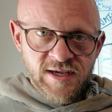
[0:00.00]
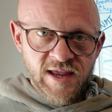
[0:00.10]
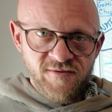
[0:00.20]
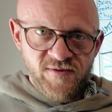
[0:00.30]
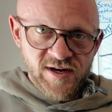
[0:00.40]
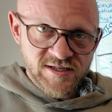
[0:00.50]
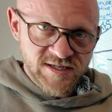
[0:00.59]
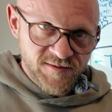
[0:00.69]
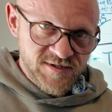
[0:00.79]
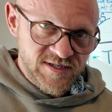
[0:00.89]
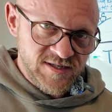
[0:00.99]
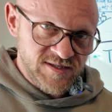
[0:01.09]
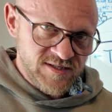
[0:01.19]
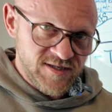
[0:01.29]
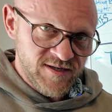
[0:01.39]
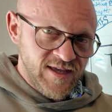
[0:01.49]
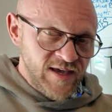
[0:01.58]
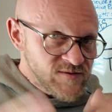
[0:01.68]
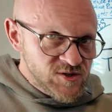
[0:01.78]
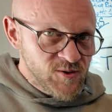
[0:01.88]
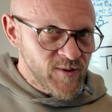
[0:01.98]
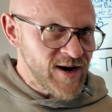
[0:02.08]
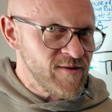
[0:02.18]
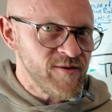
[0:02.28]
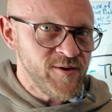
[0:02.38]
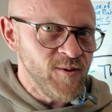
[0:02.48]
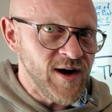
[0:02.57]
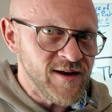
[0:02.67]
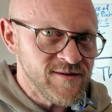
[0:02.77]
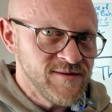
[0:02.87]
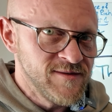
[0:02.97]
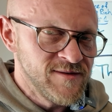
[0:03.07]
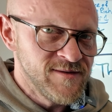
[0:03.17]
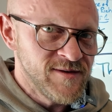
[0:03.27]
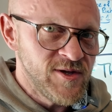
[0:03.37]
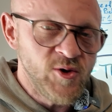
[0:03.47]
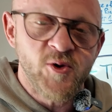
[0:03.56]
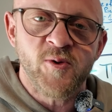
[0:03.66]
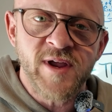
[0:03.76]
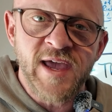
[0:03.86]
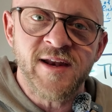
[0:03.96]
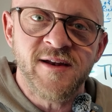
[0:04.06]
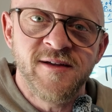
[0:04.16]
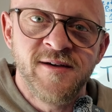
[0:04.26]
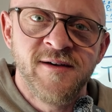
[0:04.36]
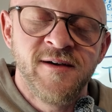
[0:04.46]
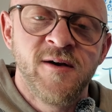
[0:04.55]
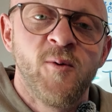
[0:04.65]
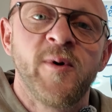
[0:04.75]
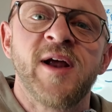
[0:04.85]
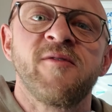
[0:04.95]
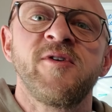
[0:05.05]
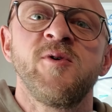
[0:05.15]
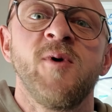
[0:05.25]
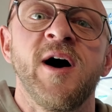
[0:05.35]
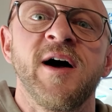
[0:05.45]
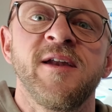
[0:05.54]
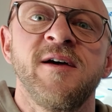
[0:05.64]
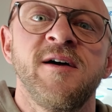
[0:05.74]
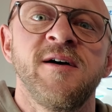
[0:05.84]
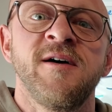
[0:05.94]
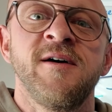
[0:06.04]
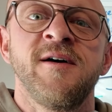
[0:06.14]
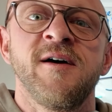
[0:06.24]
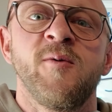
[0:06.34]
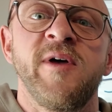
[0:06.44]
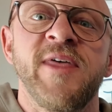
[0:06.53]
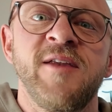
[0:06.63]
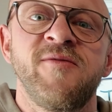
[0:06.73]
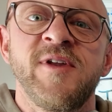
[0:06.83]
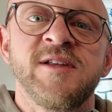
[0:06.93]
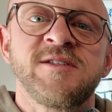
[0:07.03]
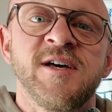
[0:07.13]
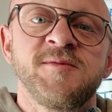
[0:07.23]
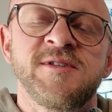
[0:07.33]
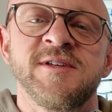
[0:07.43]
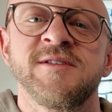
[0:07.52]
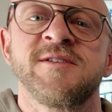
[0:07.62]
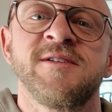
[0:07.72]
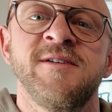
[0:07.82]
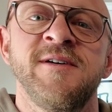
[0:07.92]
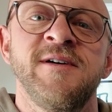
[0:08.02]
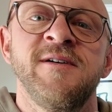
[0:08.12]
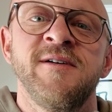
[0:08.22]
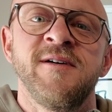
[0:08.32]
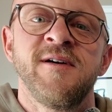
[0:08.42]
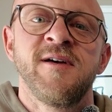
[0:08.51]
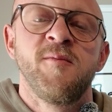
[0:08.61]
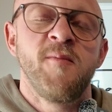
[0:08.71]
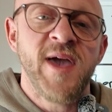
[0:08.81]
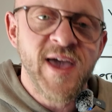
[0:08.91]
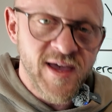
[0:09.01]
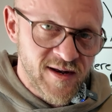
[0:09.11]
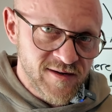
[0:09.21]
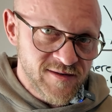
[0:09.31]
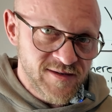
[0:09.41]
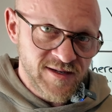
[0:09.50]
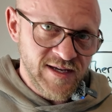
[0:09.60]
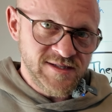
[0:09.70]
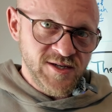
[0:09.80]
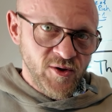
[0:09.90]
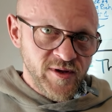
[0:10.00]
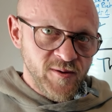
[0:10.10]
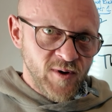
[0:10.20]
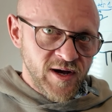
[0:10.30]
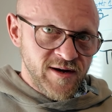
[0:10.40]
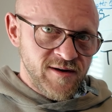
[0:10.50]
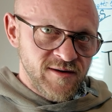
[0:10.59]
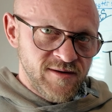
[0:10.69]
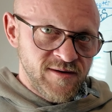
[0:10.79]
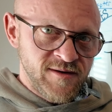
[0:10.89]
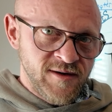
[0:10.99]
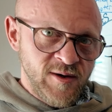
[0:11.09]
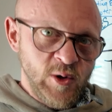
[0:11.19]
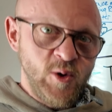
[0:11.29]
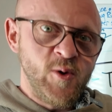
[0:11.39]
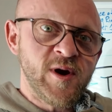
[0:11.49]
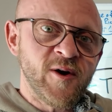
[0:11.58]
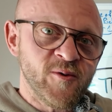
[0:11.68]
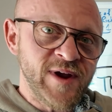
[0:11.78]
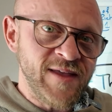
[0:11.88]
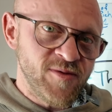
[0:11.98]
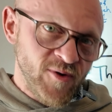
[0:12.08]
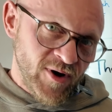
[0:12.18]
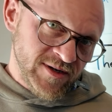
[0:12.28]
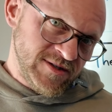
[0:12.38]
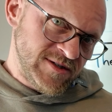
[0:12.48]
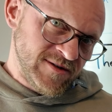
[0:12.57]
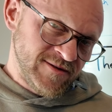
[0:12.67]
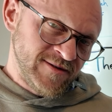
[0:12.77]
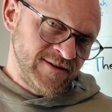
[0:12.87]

Infinite substance gives you whatever you want. You create whatever you want with infinite substance. Man is the only one who can create thoughts,